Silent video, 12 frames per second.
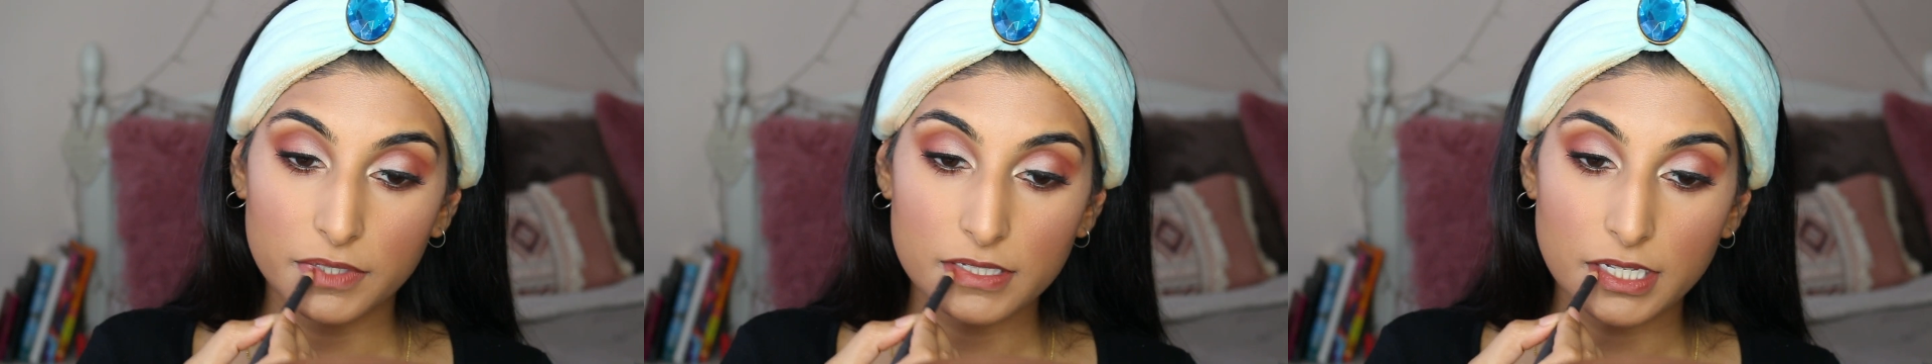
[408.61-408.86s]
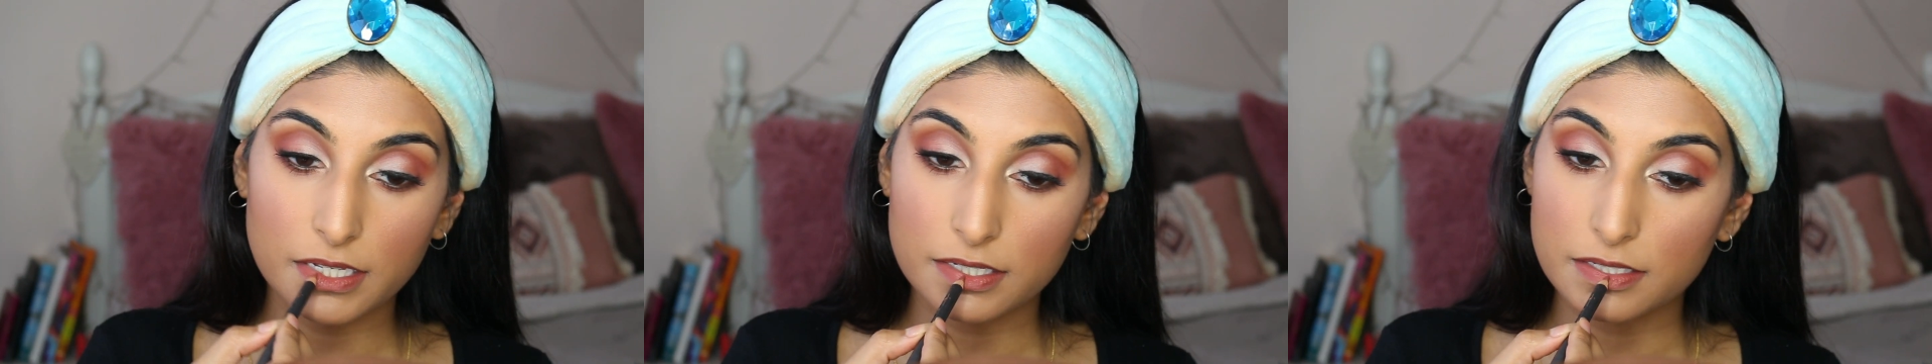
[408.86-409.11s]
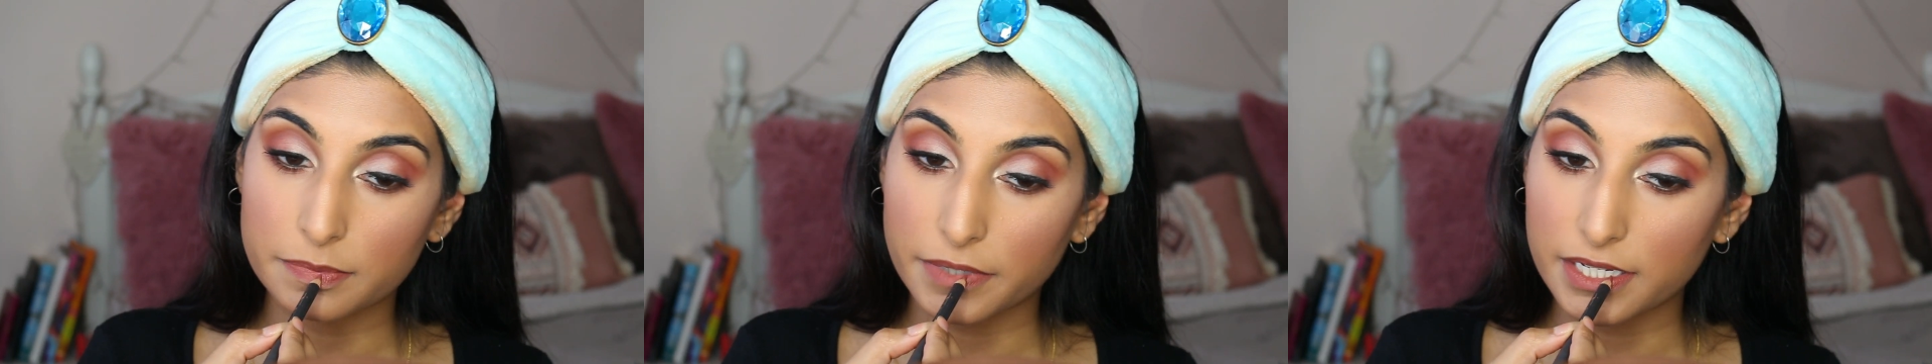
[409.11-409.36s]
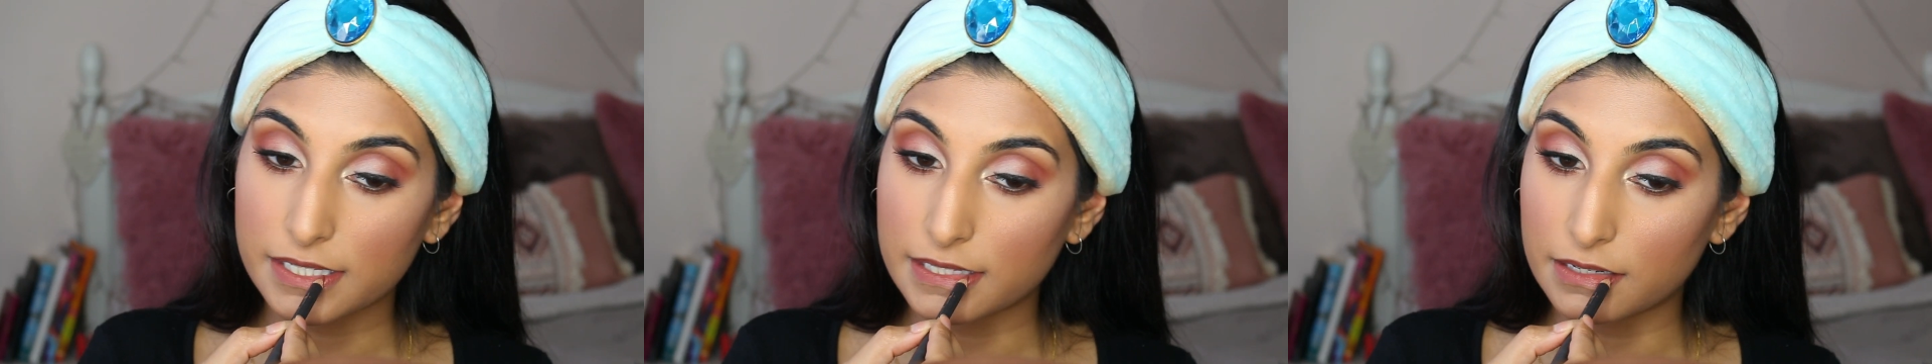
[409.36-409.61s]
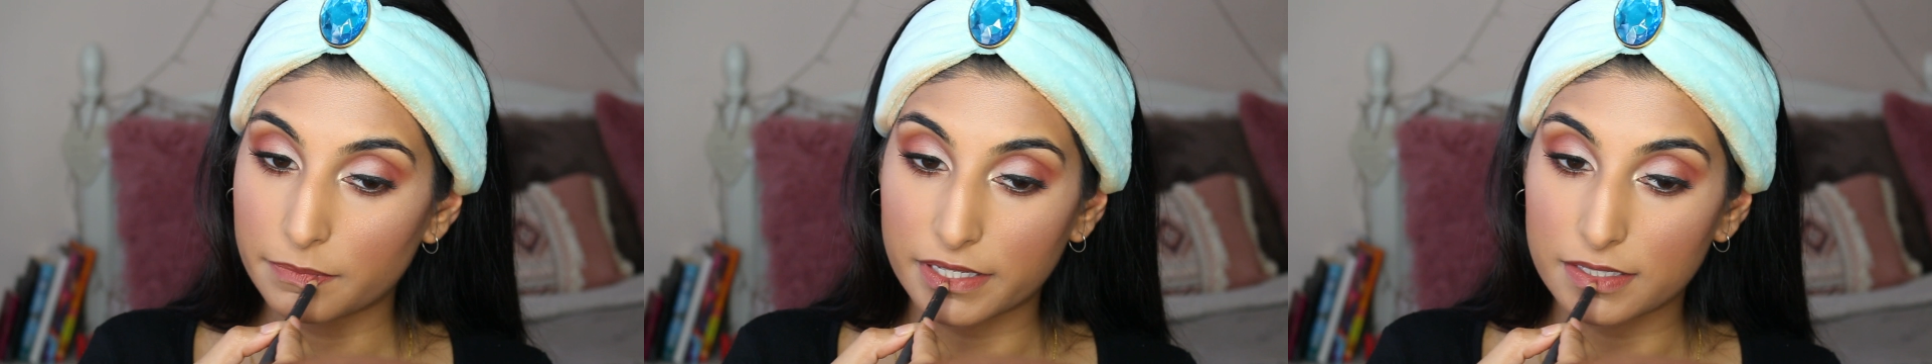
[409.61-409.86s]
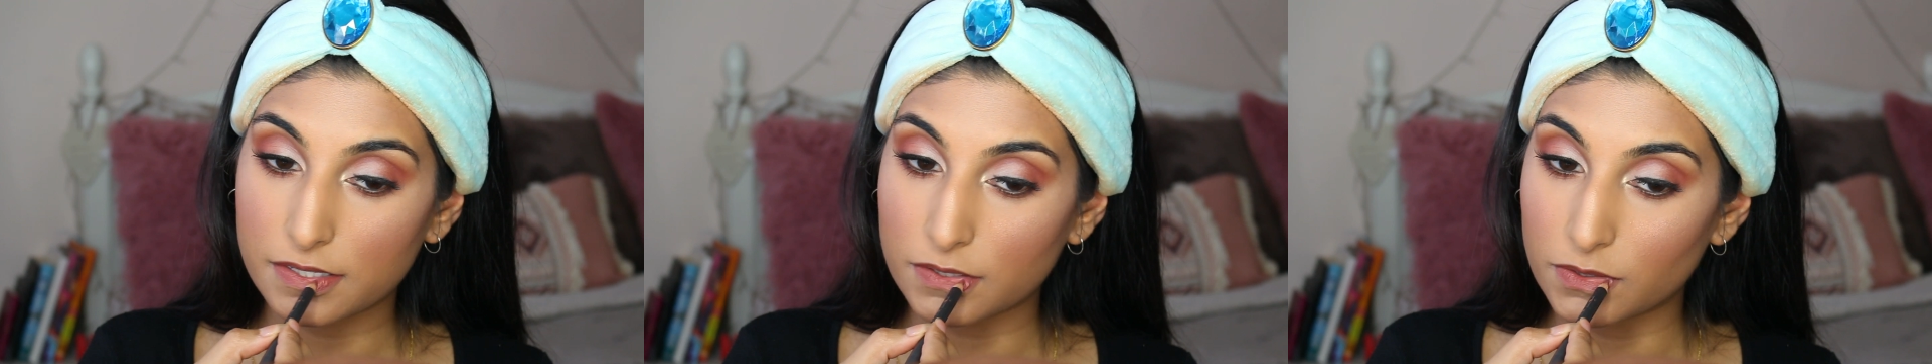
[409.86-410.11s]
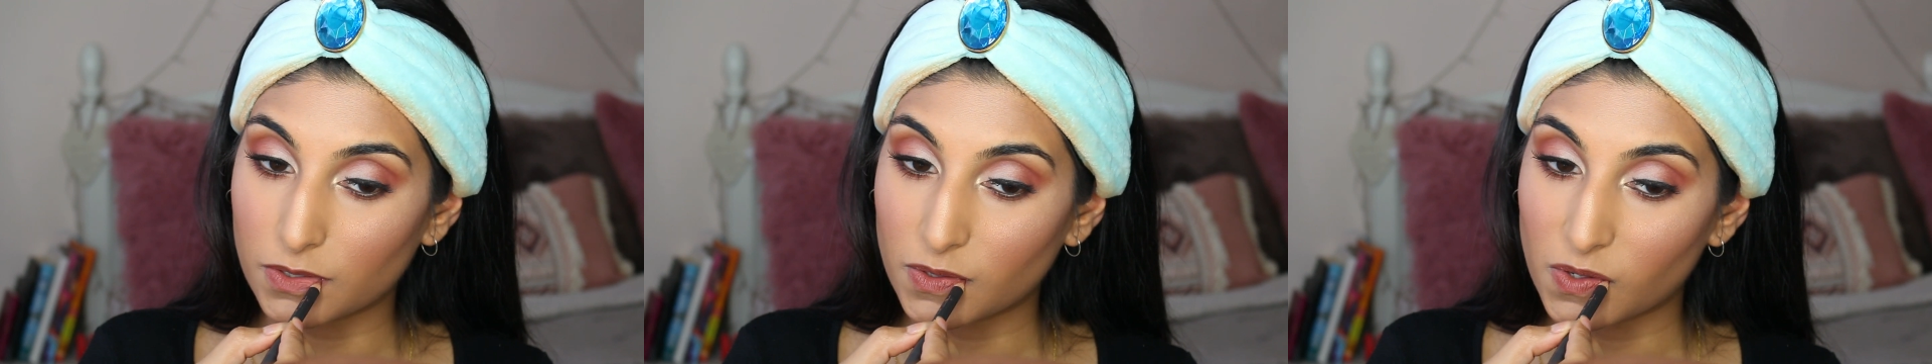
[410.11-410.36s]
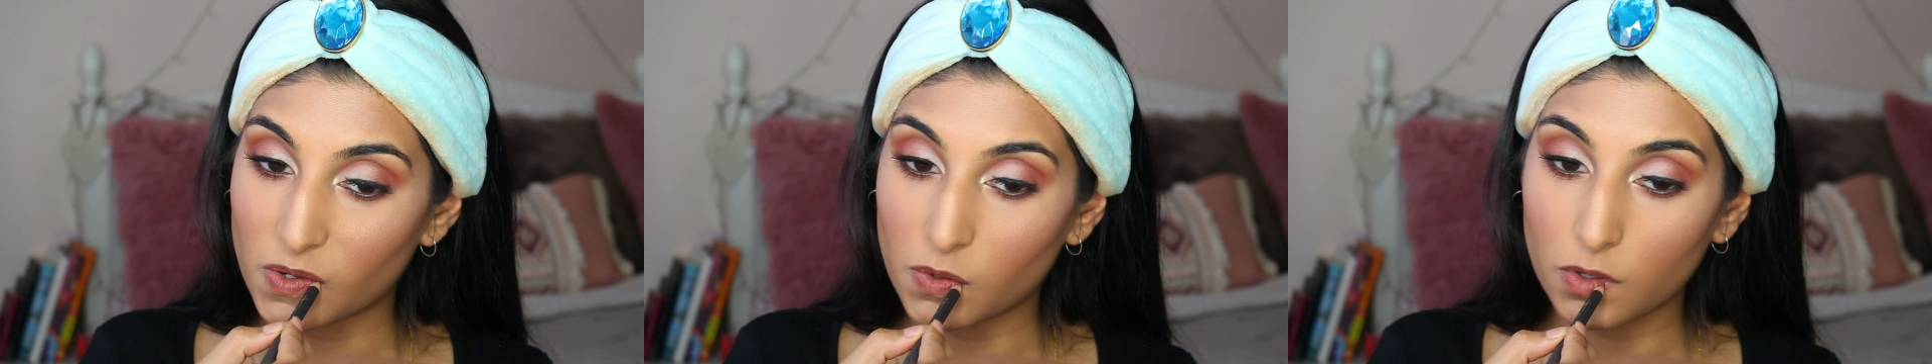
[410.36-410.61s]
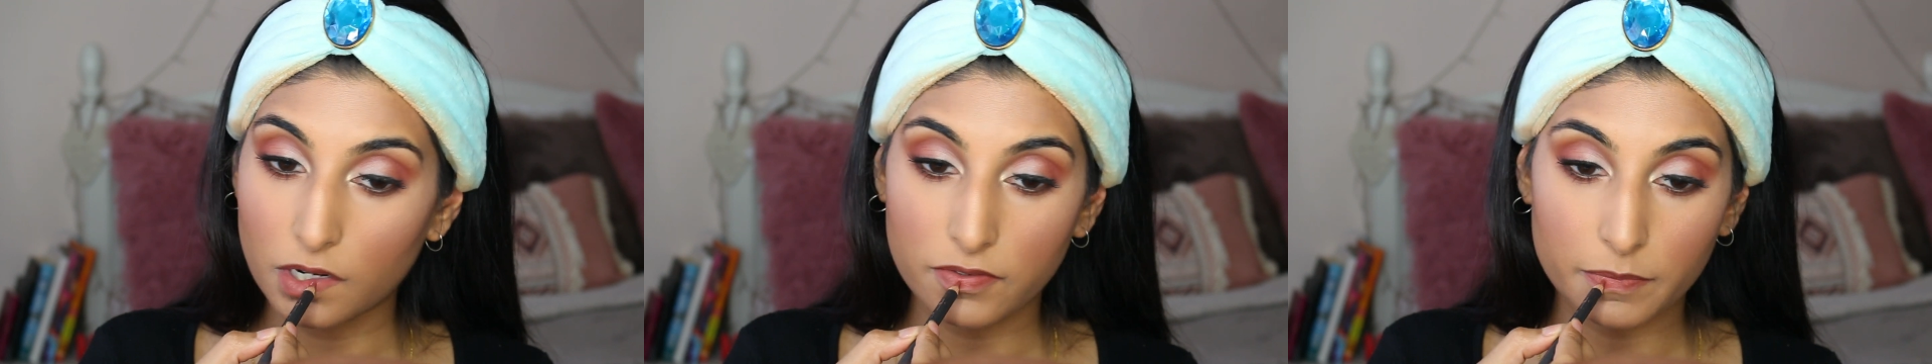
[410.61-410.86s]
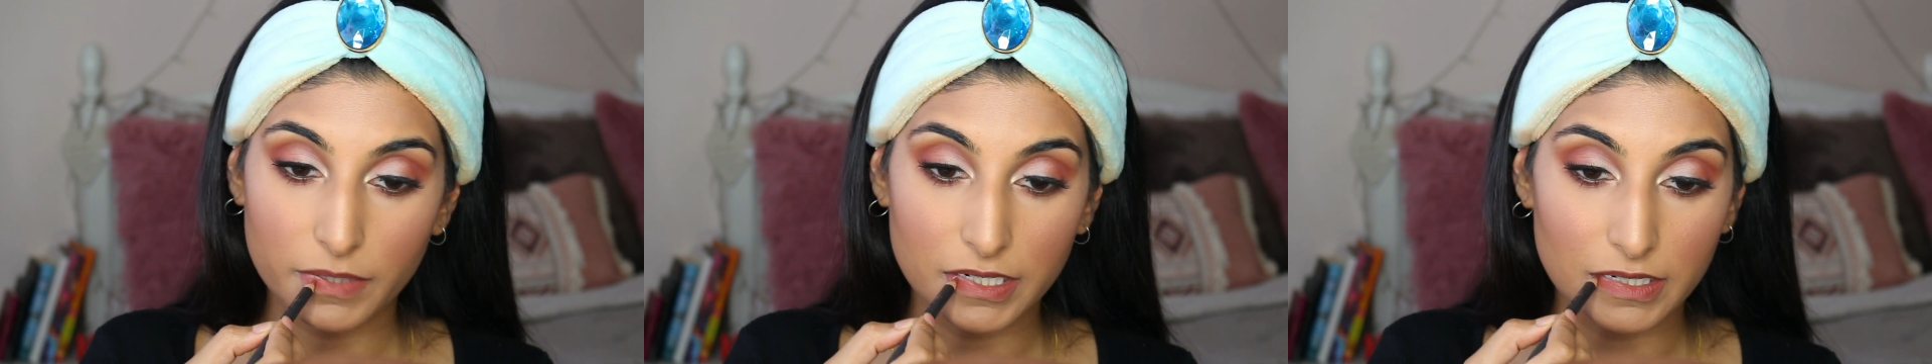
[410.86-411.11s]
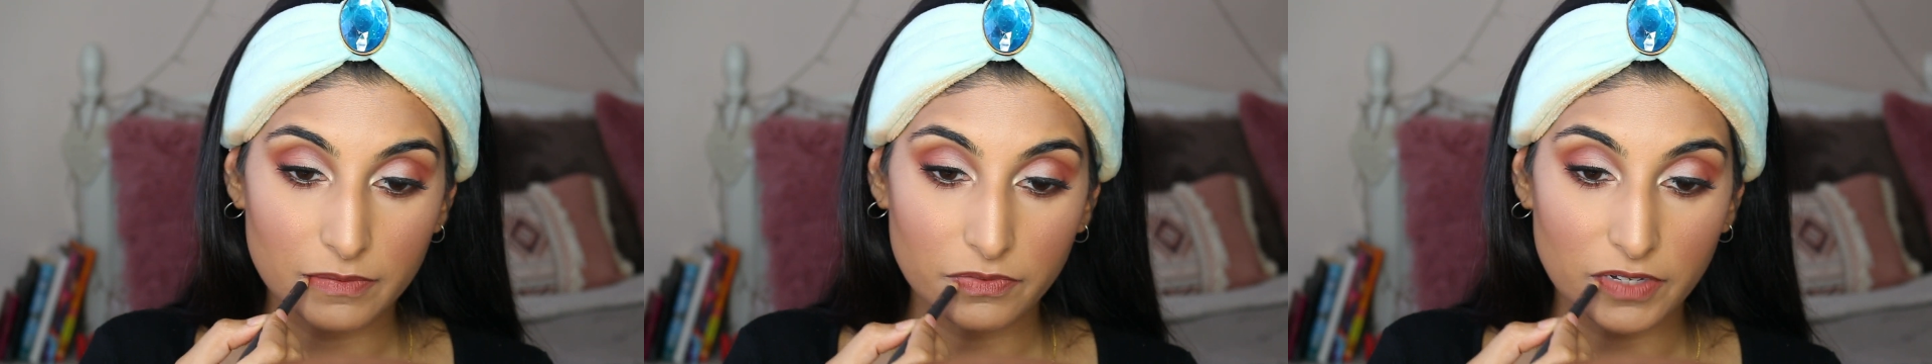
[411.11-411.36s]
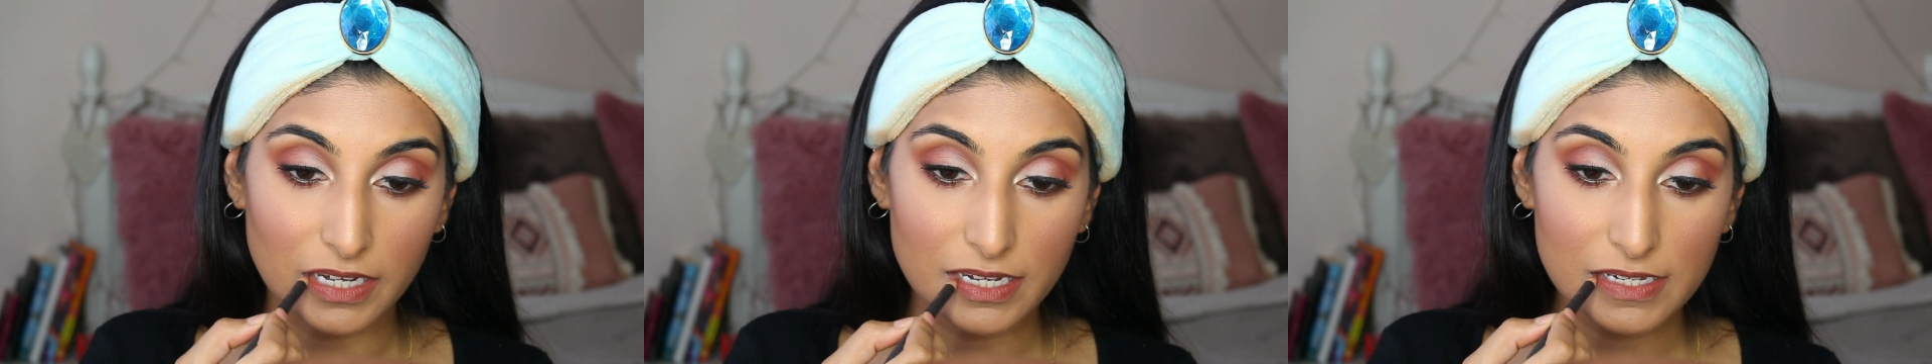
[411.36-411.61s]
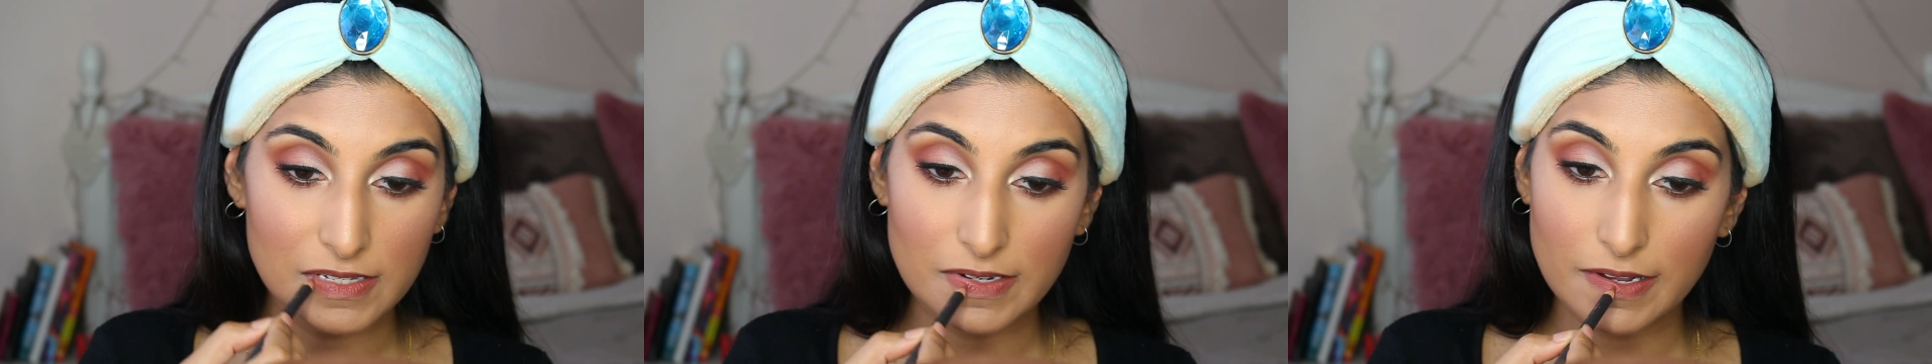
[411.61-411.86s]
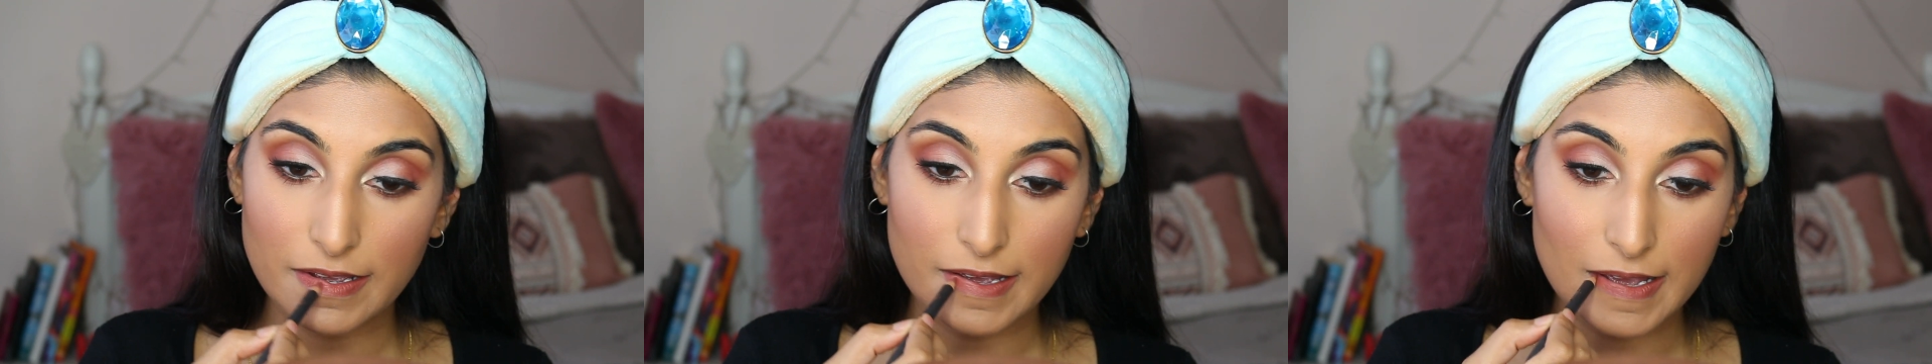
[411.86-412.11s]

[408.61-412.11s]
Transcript: using Spice Lip Pencil all over my lip first.